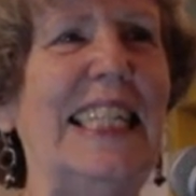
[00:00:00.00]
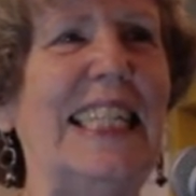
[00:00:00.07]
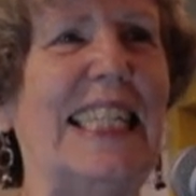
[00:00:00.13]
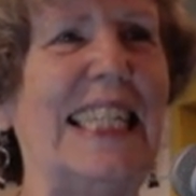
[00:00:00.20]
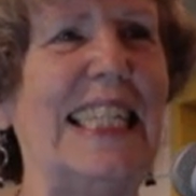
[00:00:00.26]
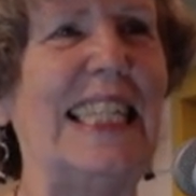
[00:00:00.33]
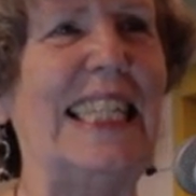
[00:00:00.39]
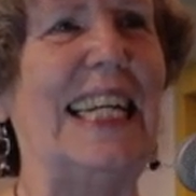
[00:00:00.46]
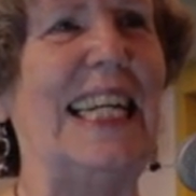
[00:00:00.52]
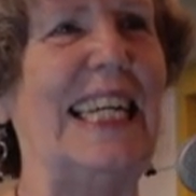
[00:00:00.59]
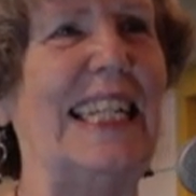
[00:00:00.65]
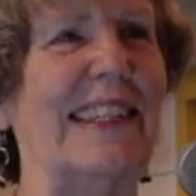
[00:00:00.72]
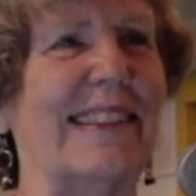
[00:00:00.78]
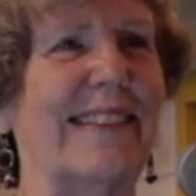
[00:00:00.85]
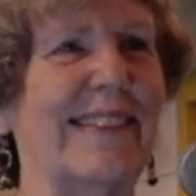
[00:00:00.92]
She
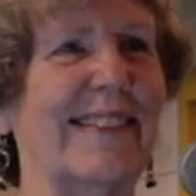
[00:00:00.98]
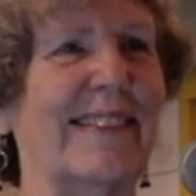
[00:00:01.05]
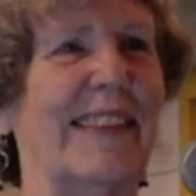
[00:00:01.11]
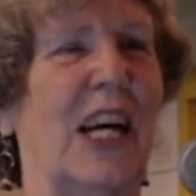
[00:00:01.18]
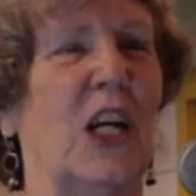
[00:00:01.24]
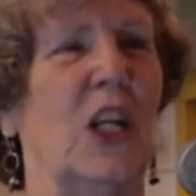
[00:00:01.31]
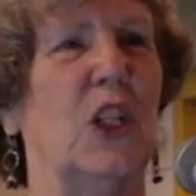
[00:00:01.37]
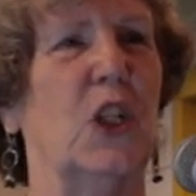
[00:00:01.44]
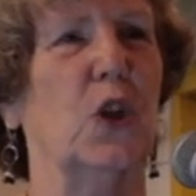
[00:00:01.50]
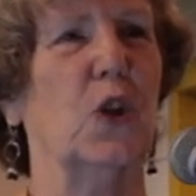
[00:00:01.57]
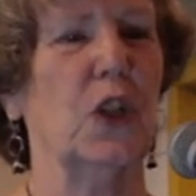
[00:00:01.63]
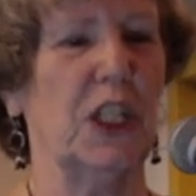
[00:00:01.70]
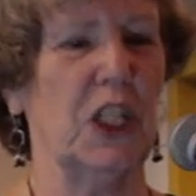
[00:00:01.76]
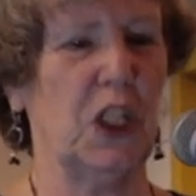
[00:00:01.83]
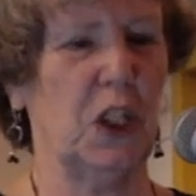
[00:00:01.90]
is
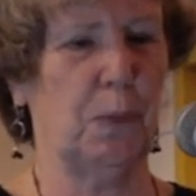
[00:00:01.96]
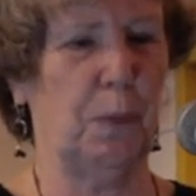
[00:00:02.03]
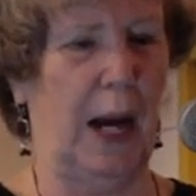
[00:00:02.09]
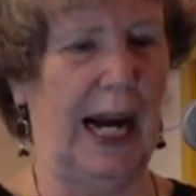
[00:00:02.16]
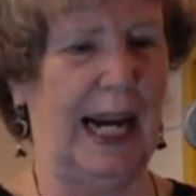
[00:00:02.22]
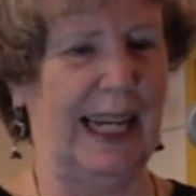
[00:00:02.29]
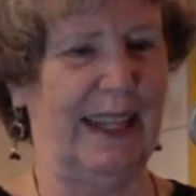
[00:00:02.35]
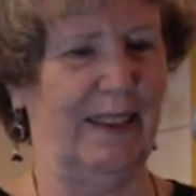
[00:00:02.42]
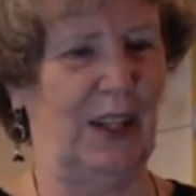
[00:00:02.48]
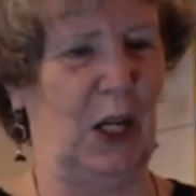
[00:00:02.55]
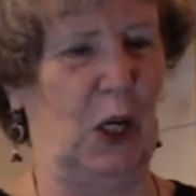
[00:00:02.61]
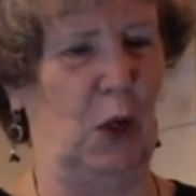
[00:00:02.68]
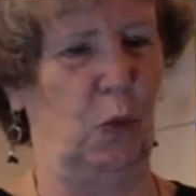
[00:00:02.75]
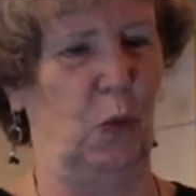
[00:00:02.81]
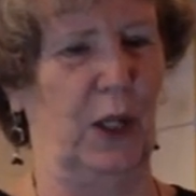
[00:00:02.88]
nourished by
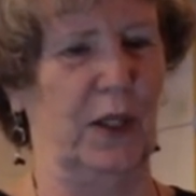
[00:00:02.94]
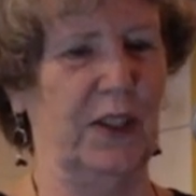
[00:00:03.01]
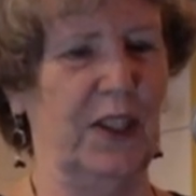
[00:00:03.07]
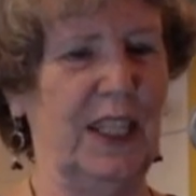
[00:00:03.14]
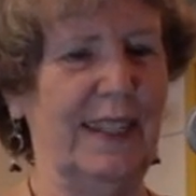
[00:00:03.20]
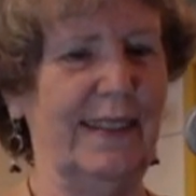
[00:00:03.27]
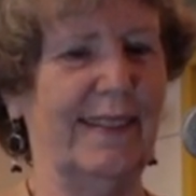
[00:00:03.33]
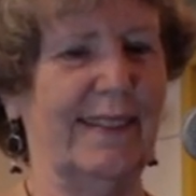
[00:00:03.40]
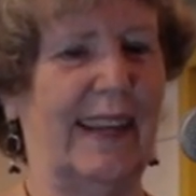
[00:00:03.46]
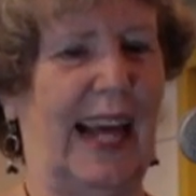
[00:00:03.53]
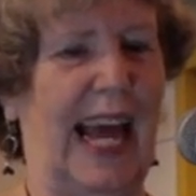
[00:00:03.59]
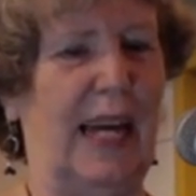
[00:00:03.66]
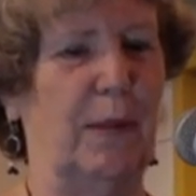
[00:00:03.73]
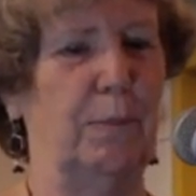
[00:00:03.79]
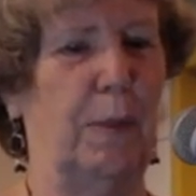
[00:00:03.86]
the wilderness
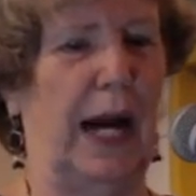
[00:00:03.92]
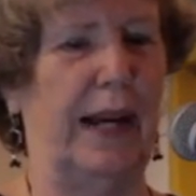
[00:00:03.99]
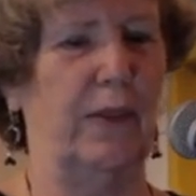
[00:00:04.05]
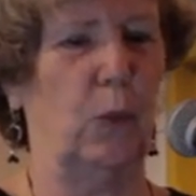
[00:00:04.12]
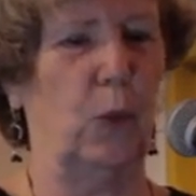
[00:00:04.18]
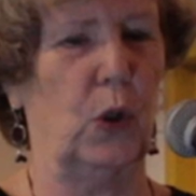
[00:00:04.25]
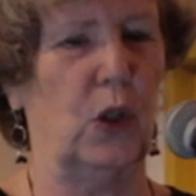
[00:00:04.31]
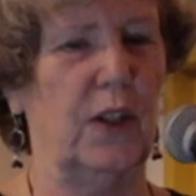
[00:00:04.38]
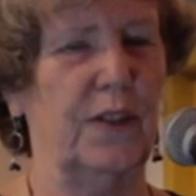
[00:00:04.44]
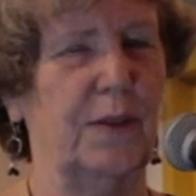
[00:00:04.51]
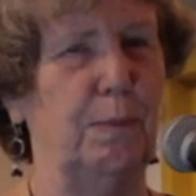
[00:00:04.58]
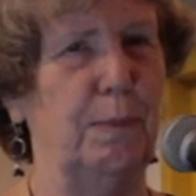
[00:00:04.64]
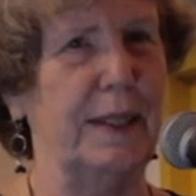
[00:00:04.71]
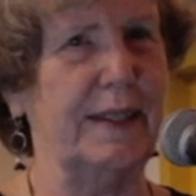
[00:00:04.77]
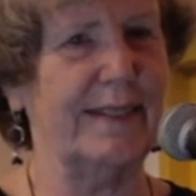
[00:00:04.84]
and by the
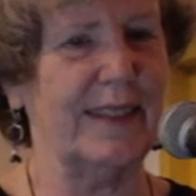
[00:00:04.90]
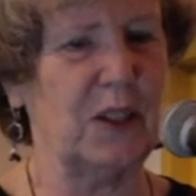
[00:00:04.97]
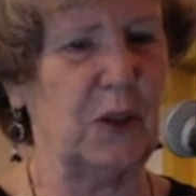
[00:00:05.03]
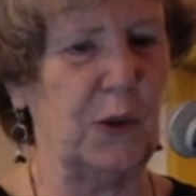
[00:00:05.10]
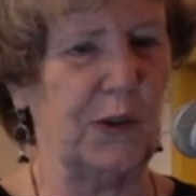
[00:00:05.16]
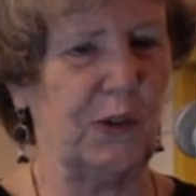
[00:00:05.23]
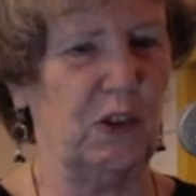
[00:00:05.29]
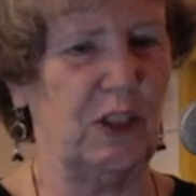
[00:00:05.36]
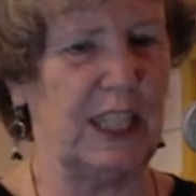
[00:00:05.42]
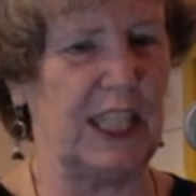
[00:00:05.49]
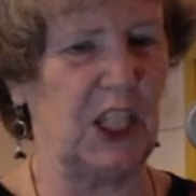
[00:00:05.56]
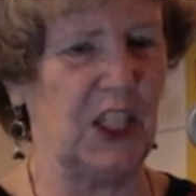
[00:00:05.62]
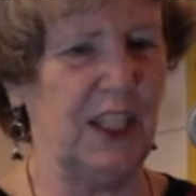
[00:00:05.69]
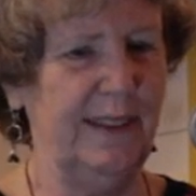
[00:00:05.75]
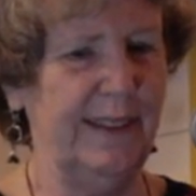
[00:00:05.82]
world's mystical
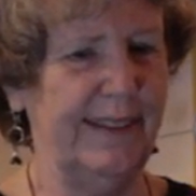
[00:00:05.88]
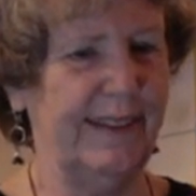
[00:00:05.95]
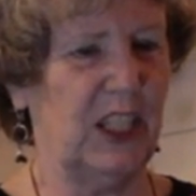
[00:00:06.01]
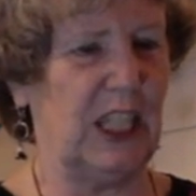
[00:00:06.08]
traditions.